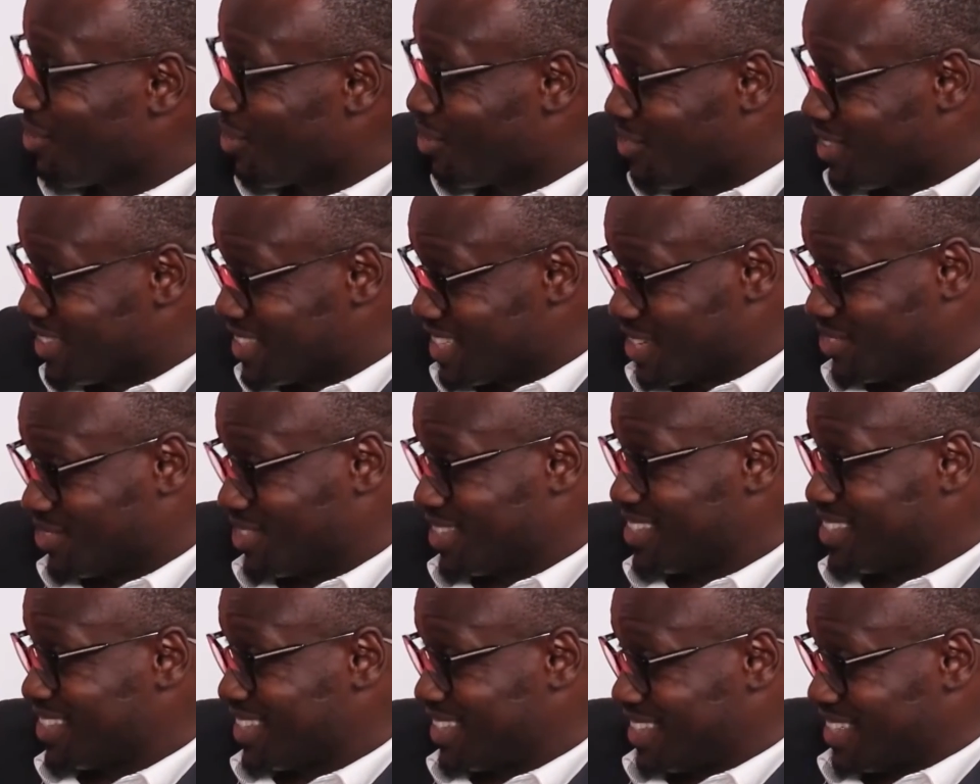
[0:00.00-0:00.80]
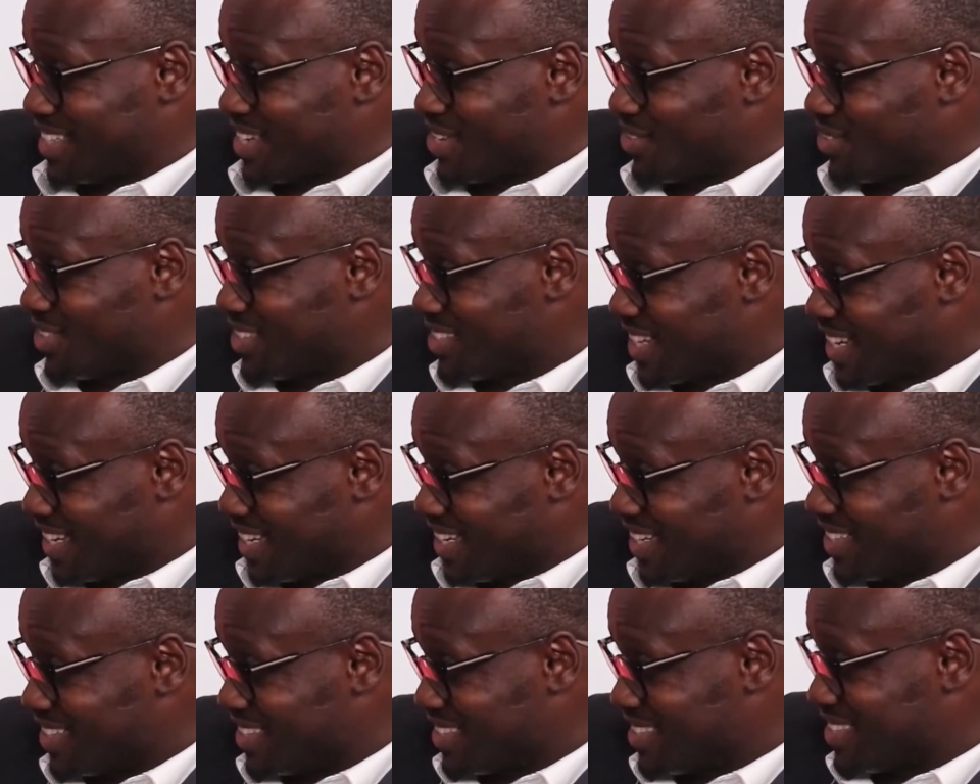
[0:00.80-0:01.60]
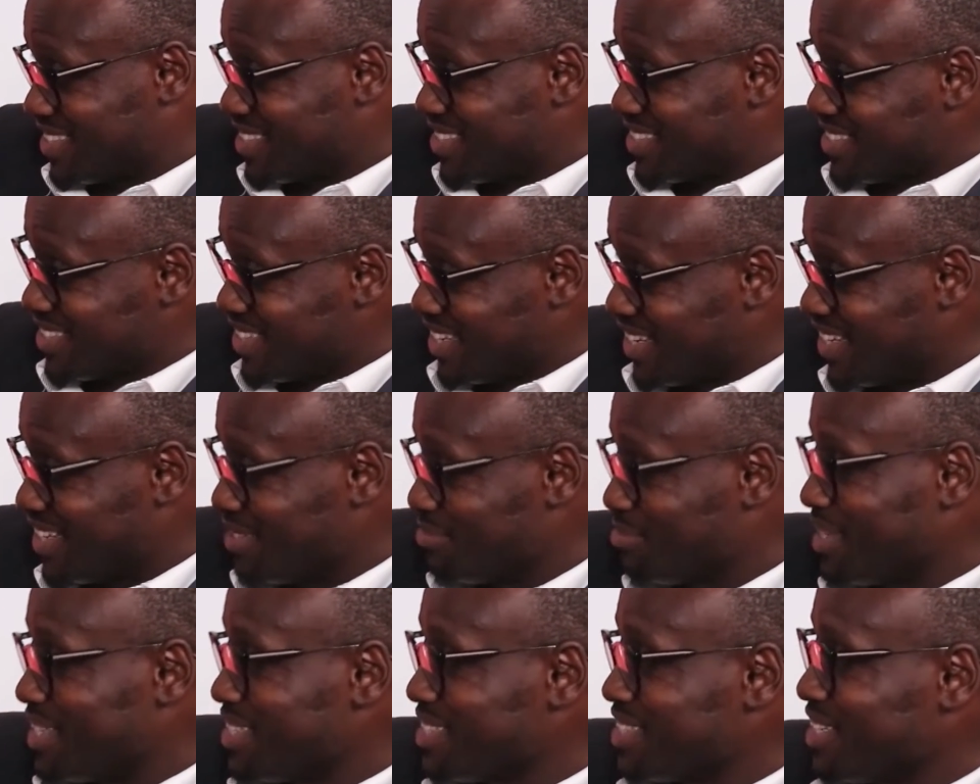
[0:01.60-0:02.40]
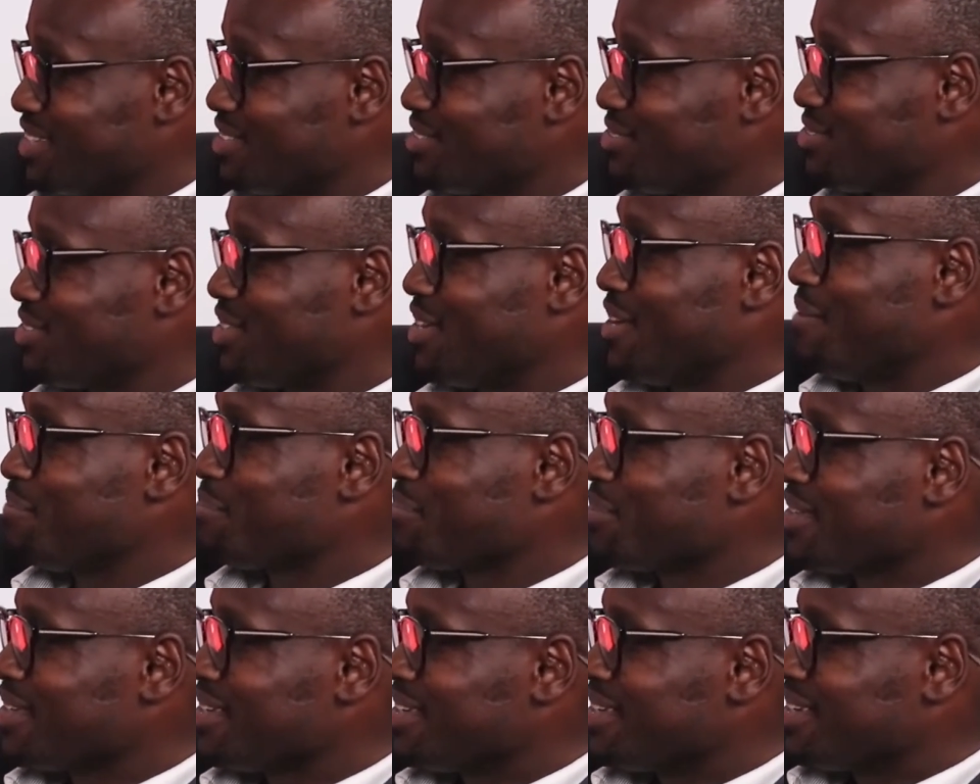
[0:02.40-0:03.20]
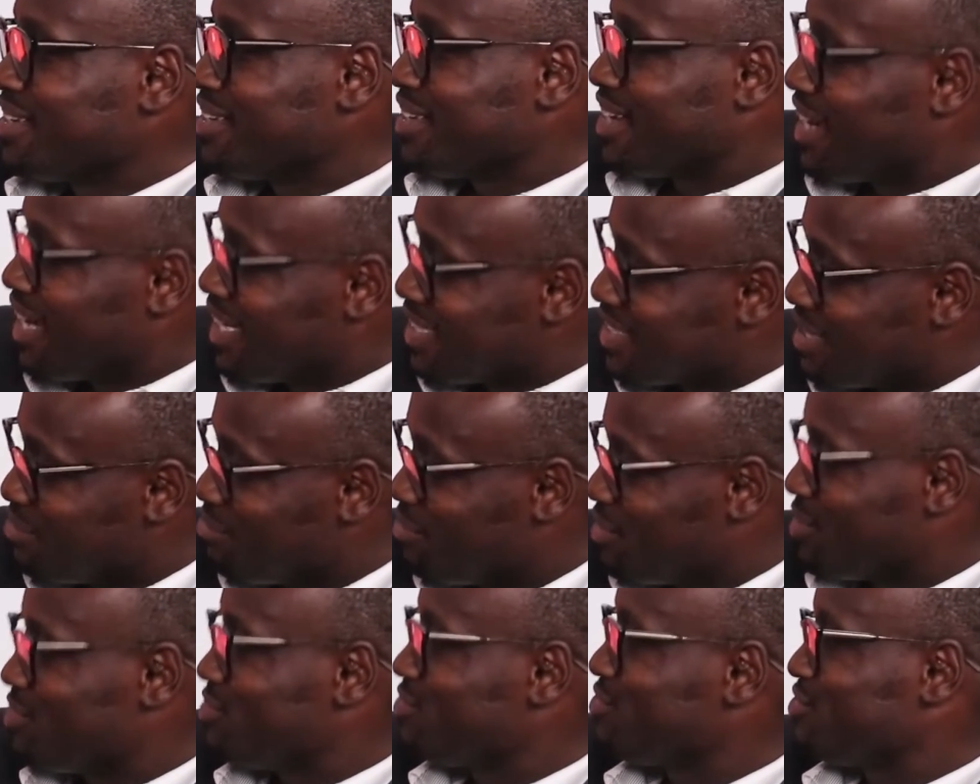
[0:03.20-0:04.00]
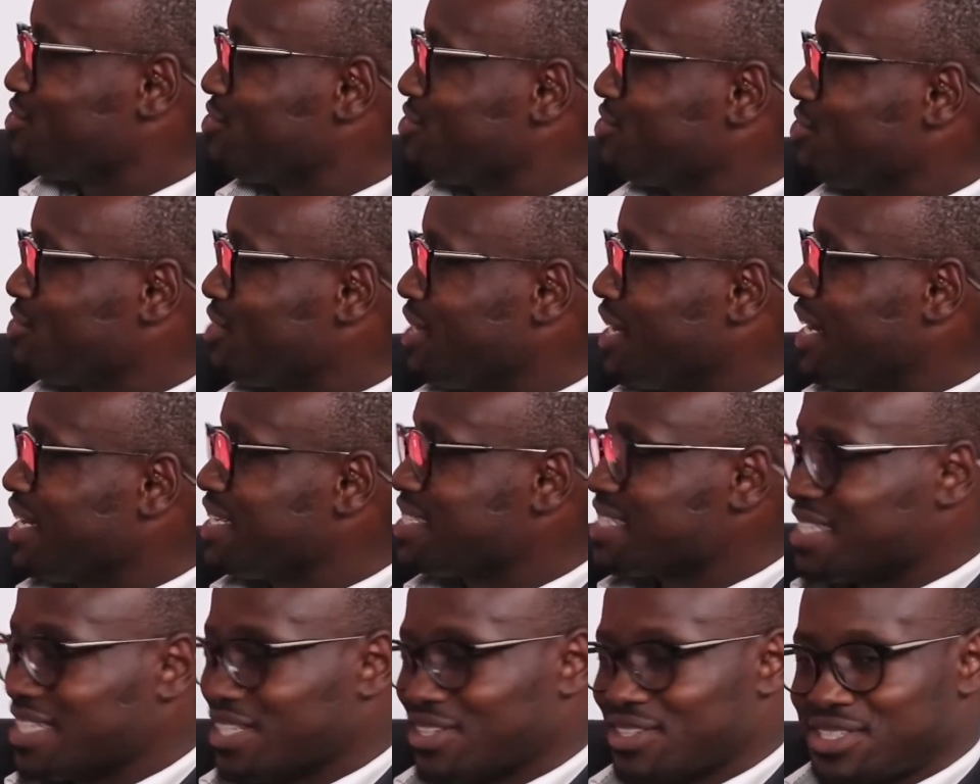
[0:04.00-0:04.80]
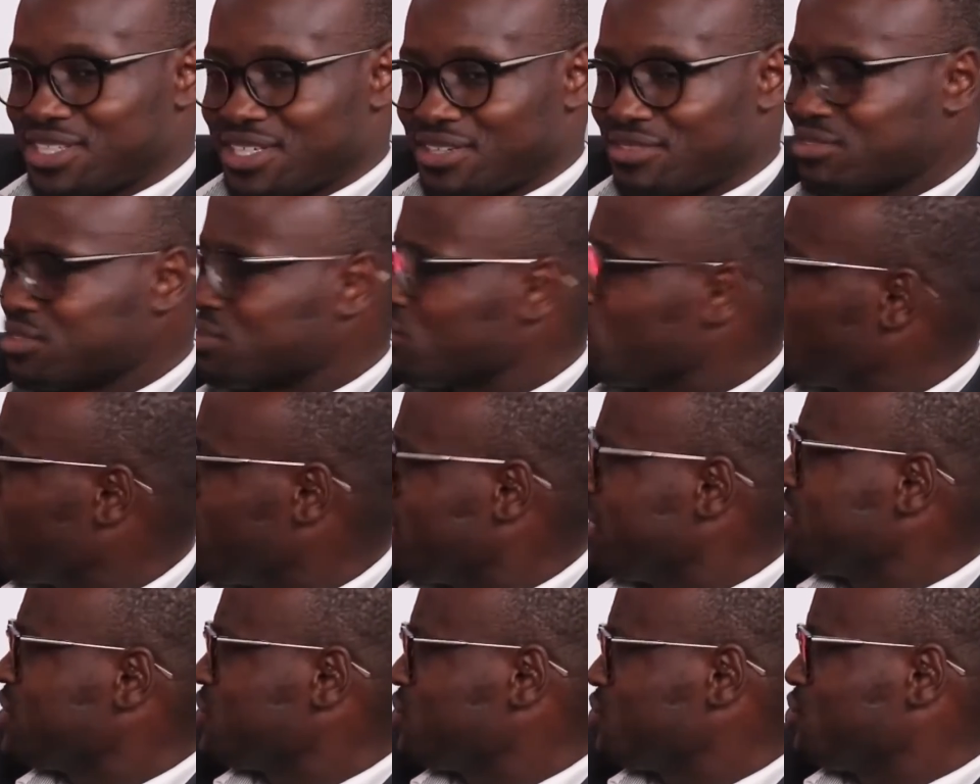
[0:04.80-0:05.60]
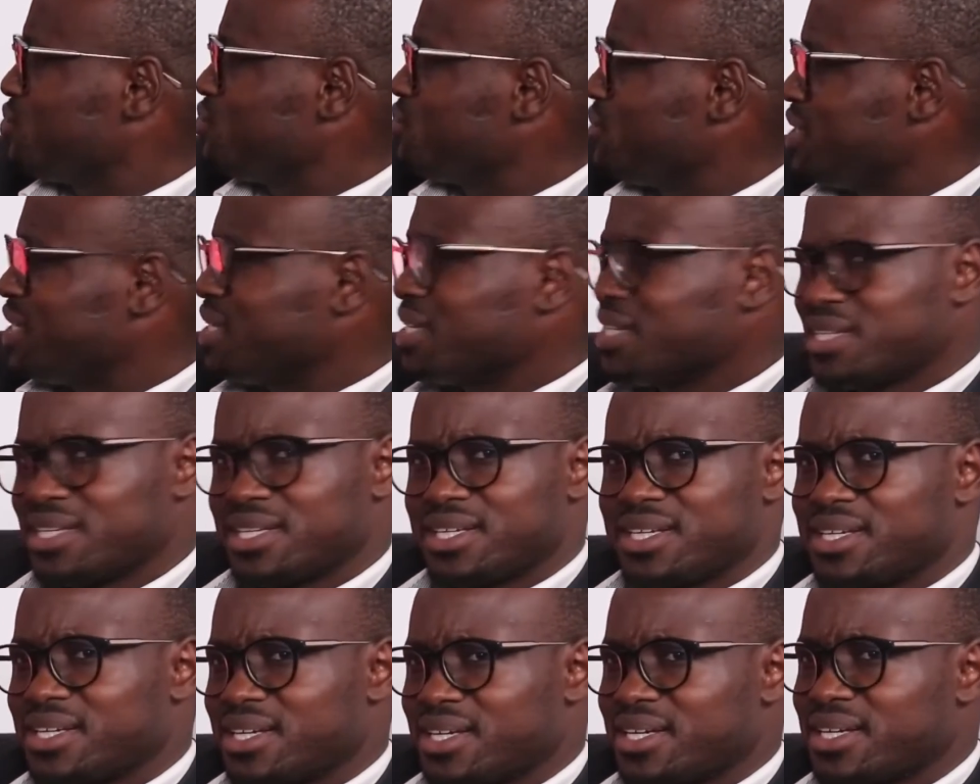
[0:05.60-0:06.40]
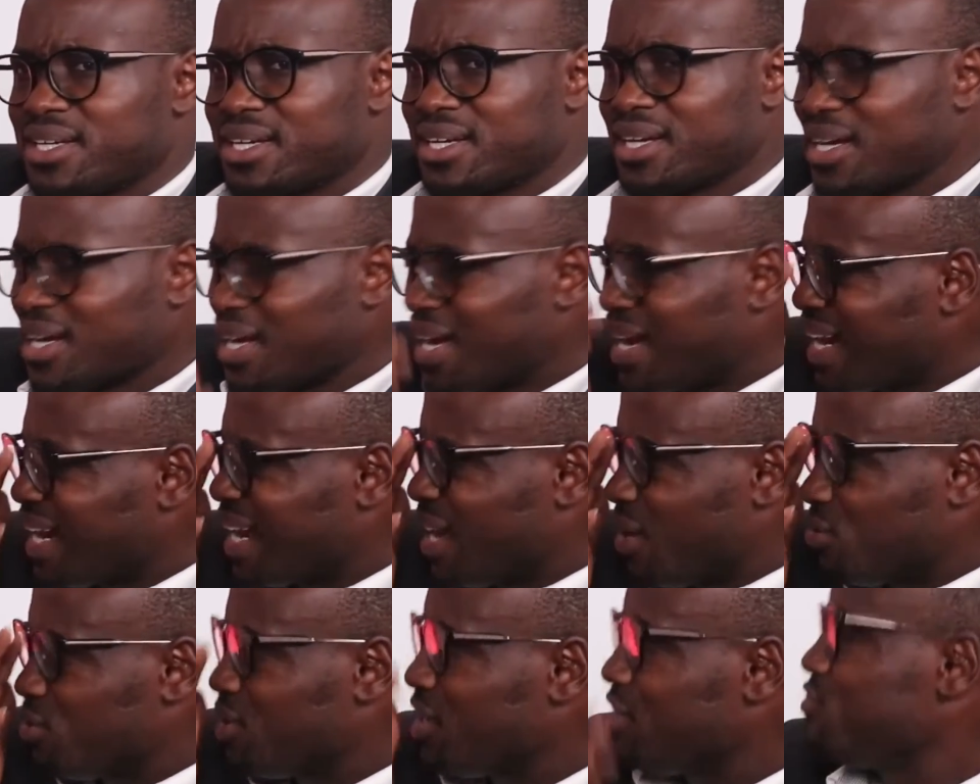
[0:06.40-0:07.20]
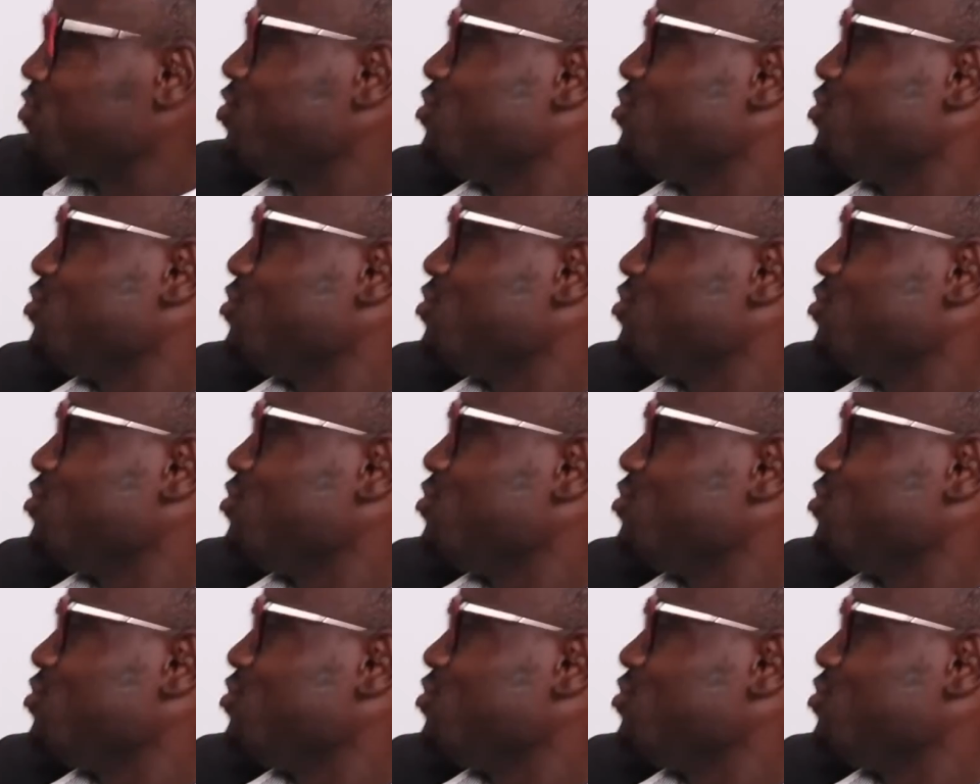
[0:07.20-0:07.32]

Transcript: all of us actually setting our own targets. Yeah. Nelly, myself, as Amref, we are asking ourselves, why should we allow a